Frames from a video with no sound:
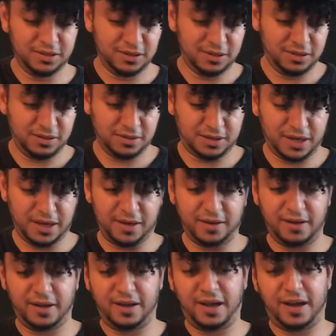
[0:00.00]
Okay,
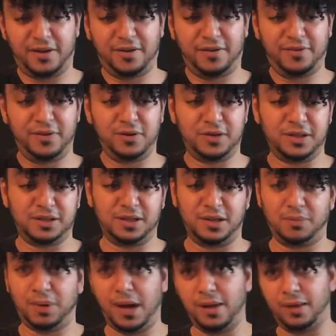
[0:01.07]
and I don't know if you can tell, you
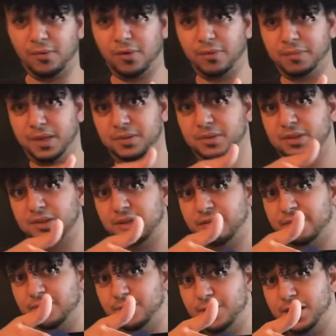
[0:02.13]
probably won't be able to tell
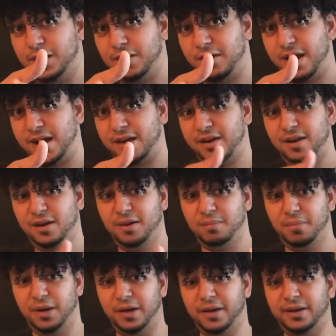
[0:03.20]
from where you're at,
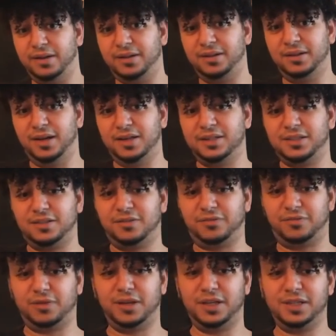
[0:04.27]
but dust
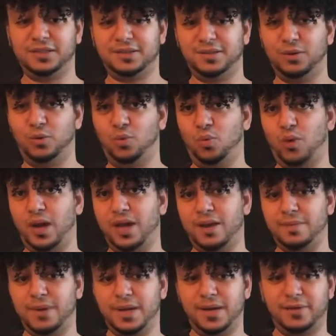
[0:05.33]
free is the way to
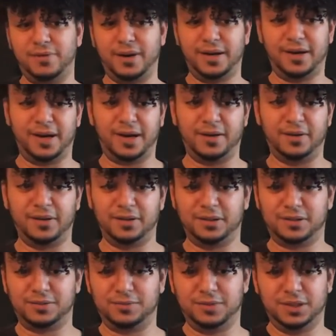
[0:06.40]
be right now. It
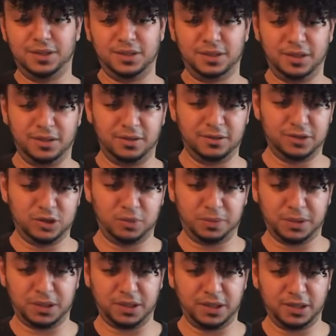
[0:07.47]
looks really good,
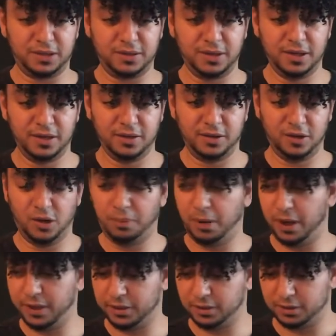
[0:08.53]
super clean, no
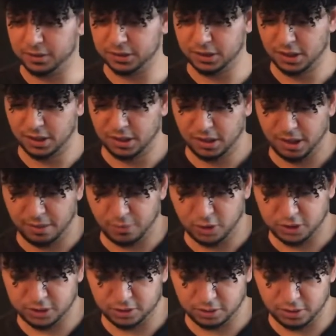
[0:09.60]
particles. I'm
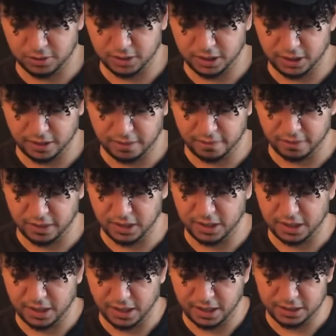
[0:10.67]
also going to give the
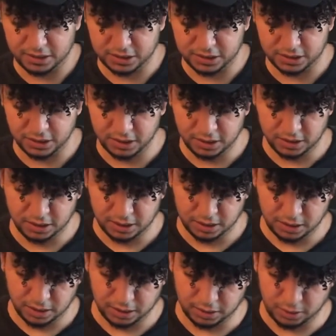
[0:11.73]
case
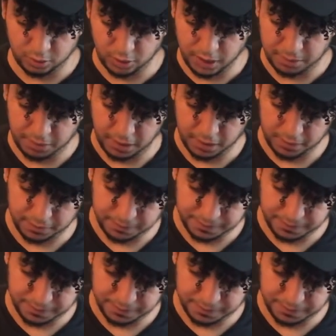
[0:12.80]
a little wipe down.